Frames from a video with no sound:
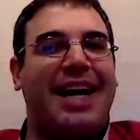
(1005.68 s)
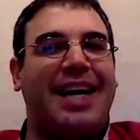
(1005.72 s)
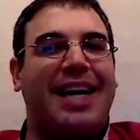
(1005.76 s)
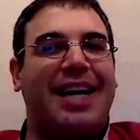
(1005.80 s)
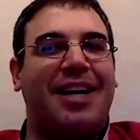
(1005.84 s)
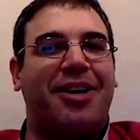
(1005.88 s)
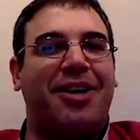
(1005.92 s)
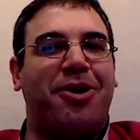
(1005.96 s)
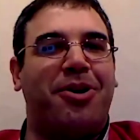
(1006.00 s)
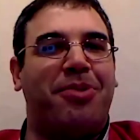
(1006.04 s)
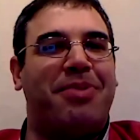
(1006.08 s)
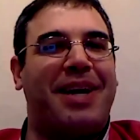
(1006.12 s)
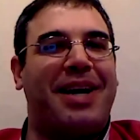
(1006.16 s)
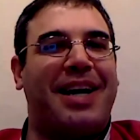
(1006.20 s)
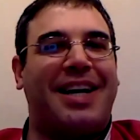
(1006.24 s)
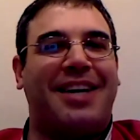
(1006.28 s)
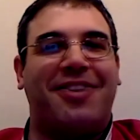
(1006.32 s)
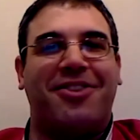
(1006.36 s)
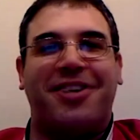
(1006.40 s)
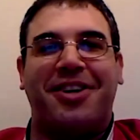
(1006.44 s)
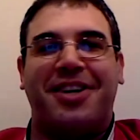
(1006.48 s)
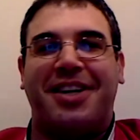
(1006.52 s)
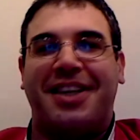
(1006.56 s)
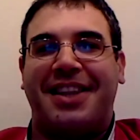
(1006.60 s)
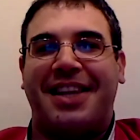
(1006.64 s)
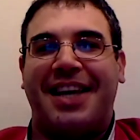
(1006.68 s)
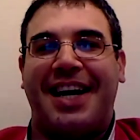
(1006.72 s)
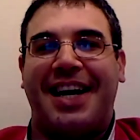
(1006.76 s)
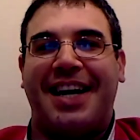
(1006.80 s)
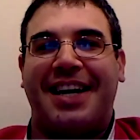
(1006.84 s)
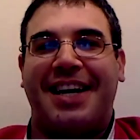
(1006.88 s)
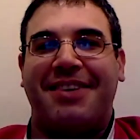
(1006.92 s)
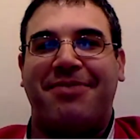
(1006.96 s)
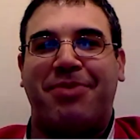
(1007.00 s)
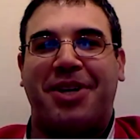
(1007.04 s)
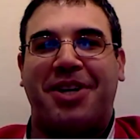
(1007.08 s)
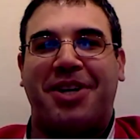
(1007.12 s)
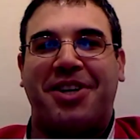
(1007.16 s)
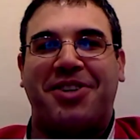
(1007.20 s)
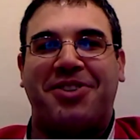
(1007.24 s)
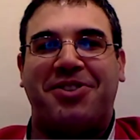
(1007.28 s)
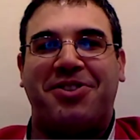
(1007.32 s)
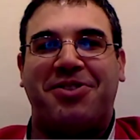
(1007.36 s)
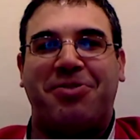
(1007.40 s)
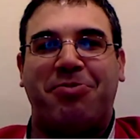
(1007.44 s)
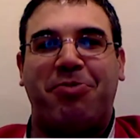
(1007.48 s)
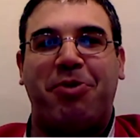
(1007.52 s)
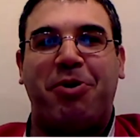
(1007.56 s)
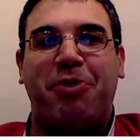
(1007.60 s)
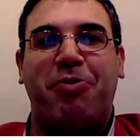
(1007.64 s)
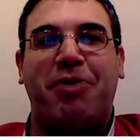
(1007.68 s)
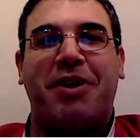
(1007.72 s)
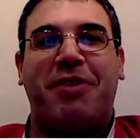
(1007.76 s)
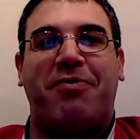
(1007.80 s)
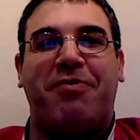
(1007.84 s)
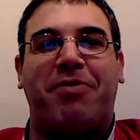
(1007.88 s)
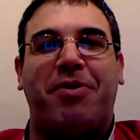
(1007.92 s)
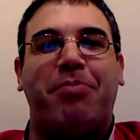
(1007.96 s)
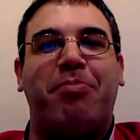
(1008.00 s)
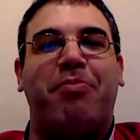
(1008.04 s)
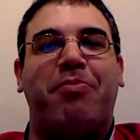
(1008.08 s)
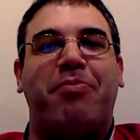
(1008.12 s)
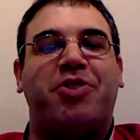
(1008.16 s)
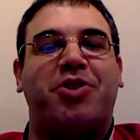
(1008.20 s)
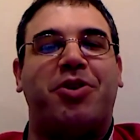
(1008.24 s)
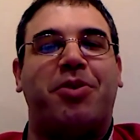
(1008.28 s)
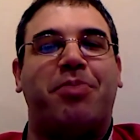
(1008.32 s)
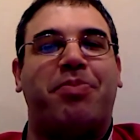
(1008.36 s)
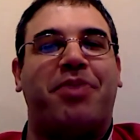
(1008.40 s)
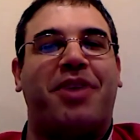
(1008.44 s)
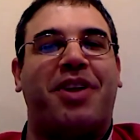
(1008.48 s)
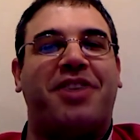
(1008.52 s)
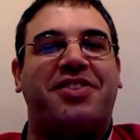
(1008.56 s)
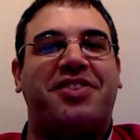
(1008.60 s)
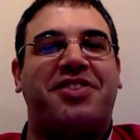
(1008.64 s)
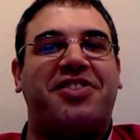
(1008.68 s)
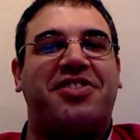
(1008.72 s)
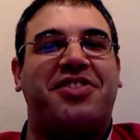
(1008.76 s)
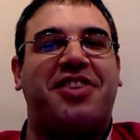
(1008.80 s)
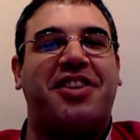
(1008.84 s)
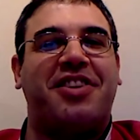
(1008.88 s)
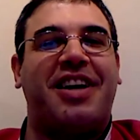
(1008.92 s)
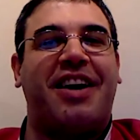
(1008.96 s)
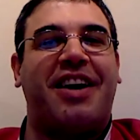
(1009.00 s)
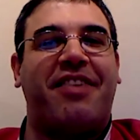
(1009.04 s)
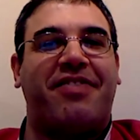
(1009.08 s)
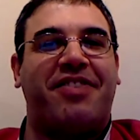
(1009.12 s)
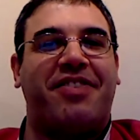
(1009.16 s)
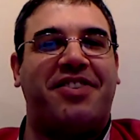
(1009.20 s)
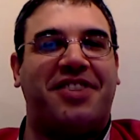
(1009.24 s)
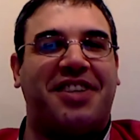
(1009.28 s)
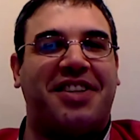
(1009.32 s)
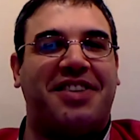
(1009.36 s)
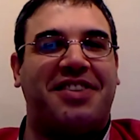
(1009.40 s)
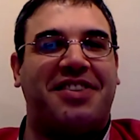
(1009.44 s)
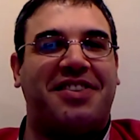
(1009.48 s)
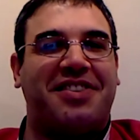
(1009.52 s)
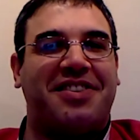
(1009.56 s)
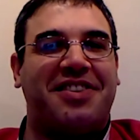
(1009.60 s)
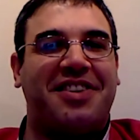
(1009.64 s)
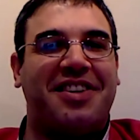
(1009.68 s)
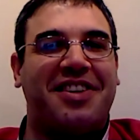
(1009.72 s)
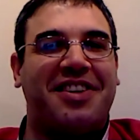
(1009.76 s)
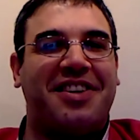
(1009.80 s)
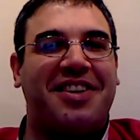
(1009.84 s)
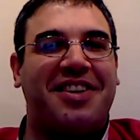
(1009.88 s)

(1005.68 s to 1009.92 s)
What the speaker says: I got to go back and look at that because we went from surpluses to deficits.